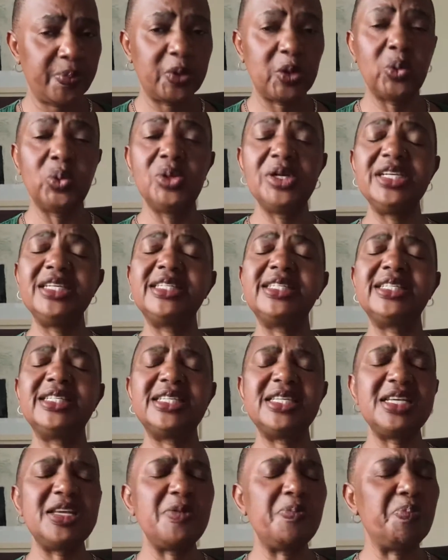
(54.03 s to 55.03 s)
We
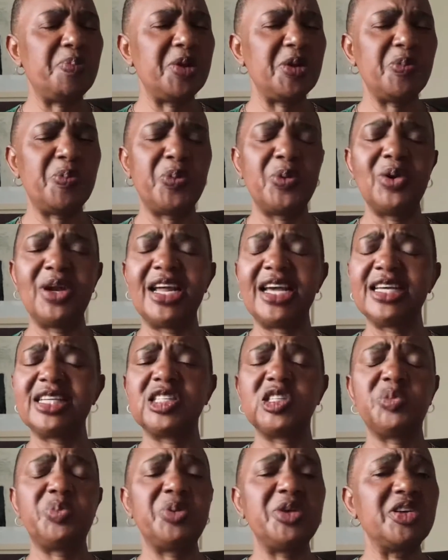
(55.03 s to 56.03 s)
see people
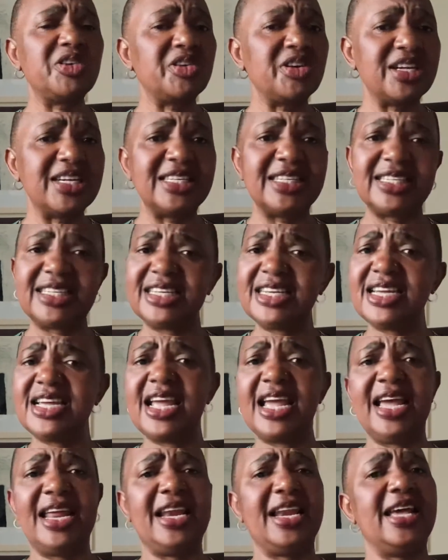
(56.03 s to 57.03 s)
experiencing
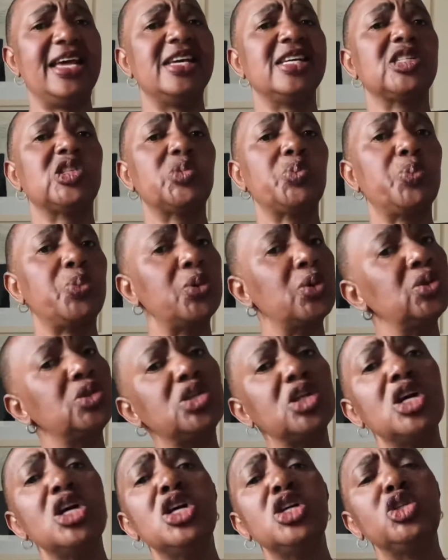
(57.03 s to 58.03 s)
and exposed
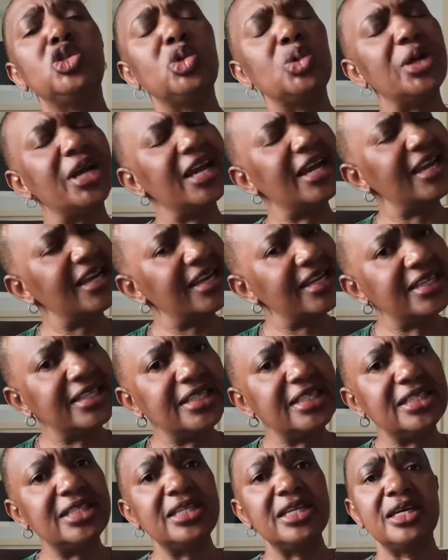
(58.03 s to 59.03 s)
to
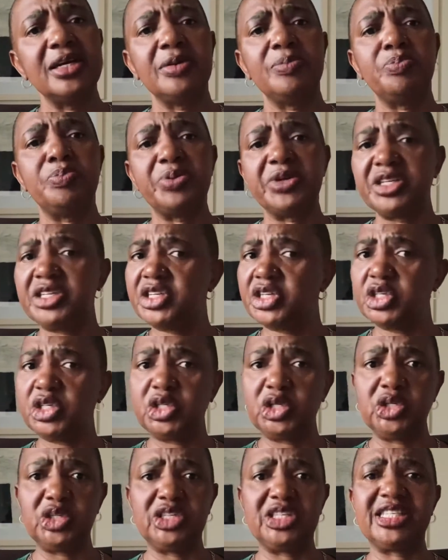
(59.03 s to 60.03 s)
age
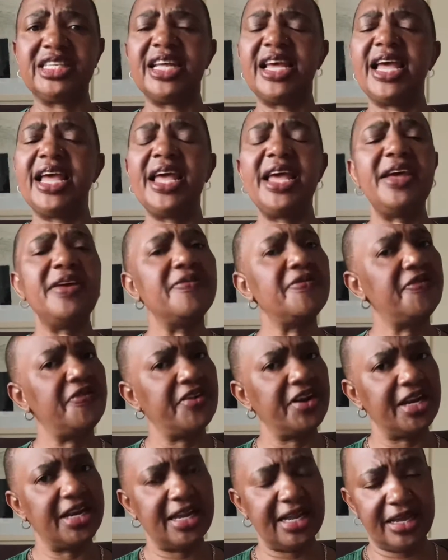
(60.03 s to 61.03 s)
prejudice every
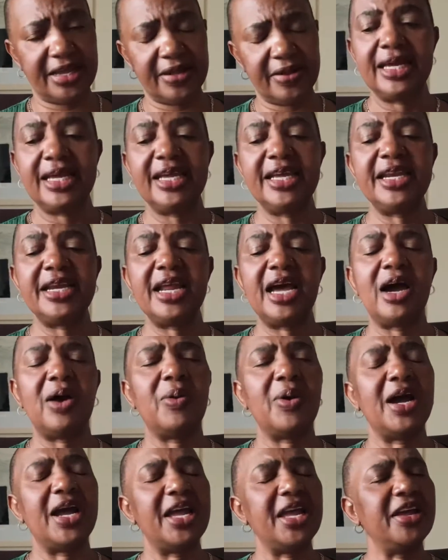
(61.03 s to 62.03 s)
day, in
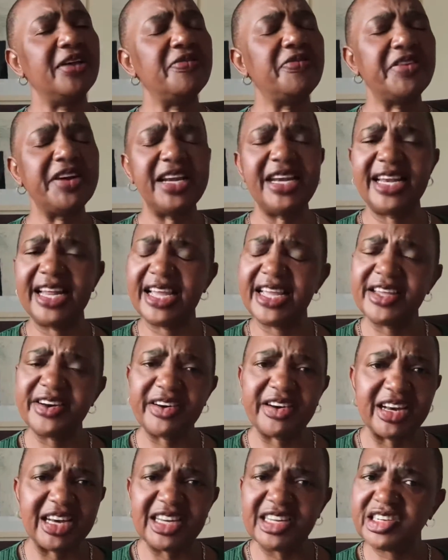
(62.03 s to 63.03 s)
our everyday
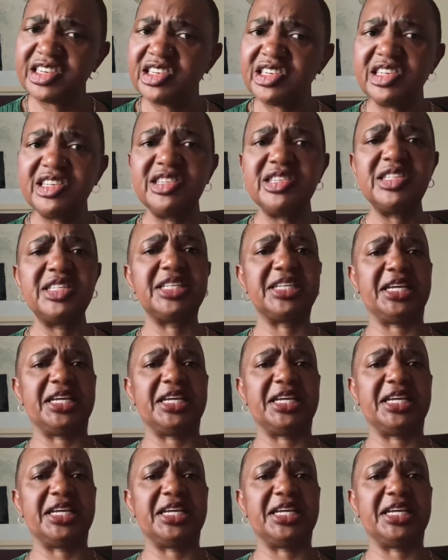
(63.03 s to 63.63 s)
relations,